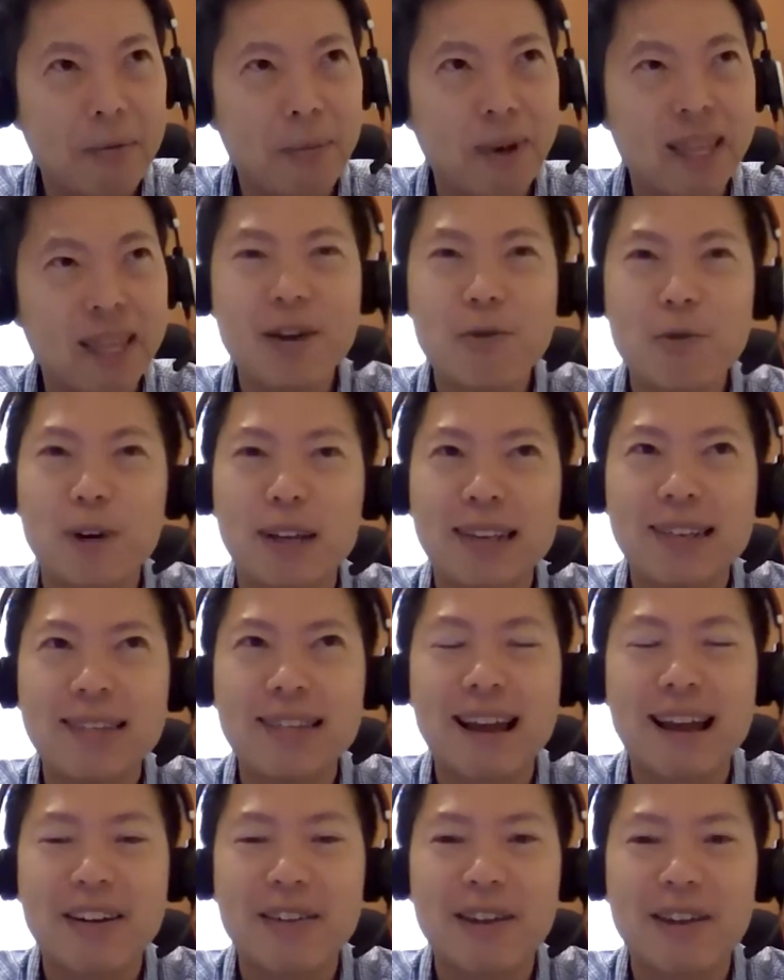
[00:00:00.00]
But that was
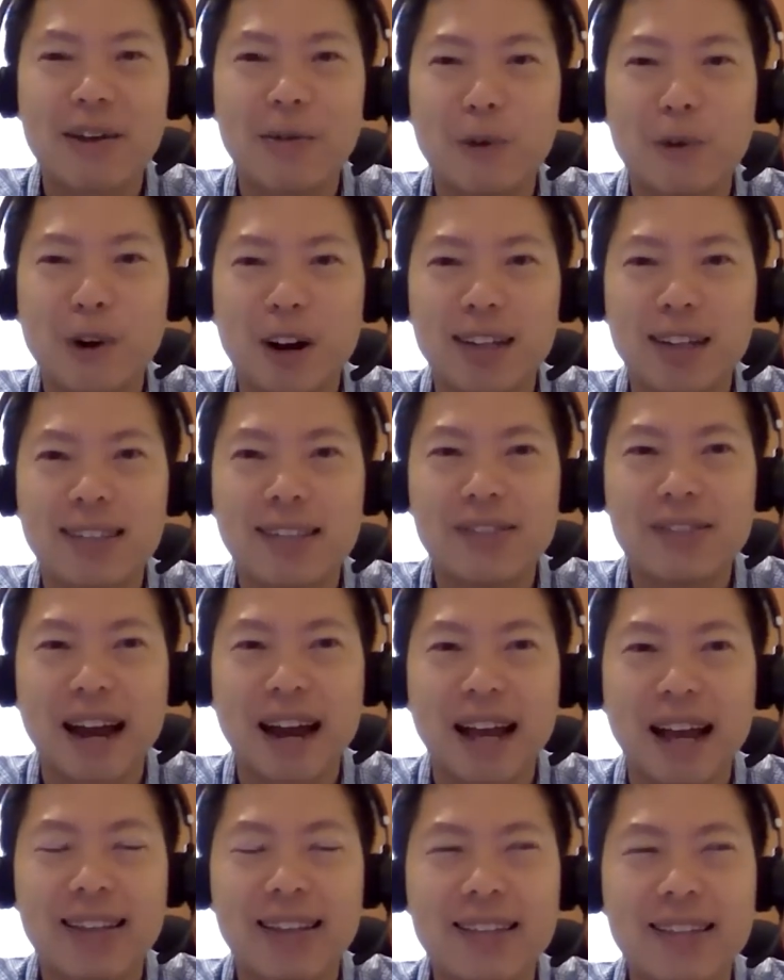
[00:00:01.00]
how it was,
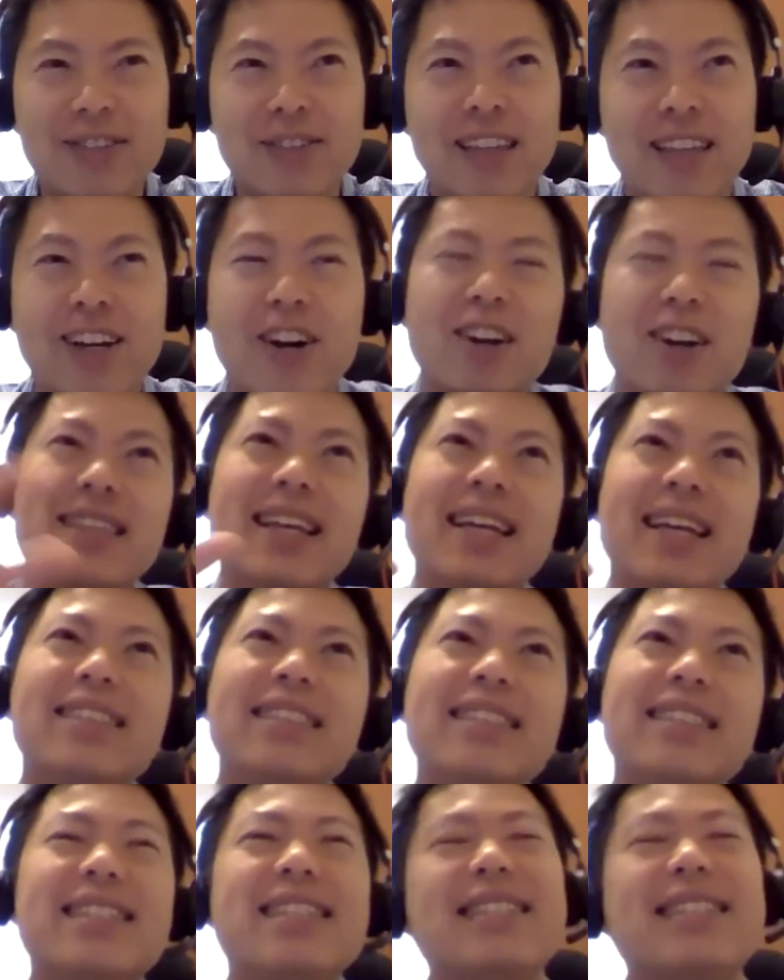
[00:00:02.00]
right? So the context
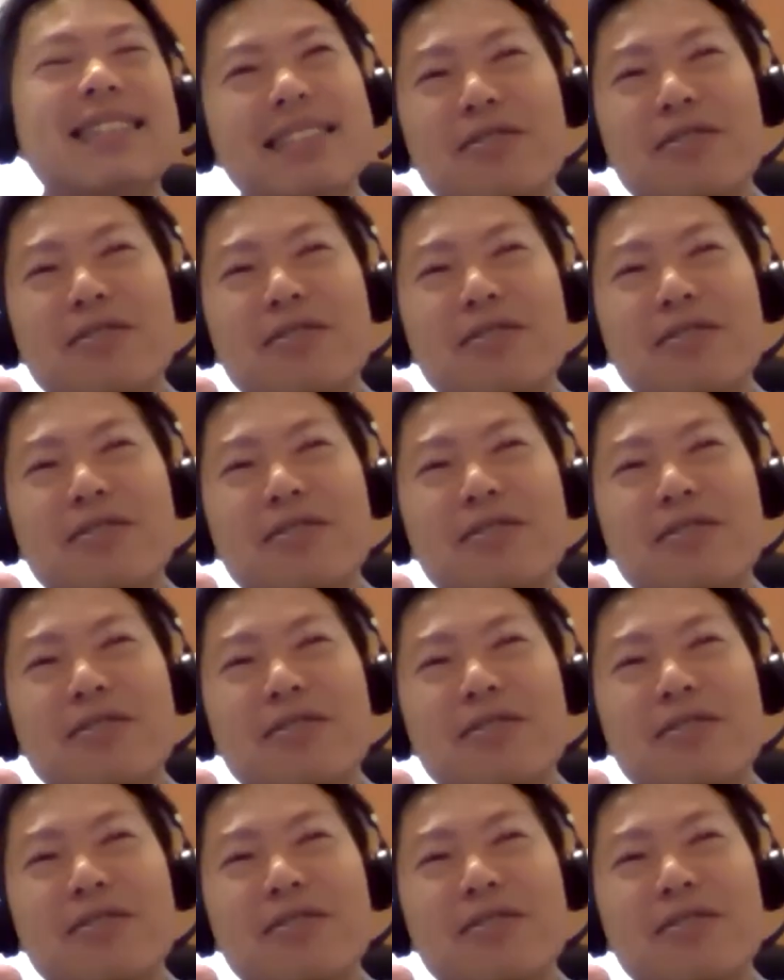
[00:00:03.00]
is this is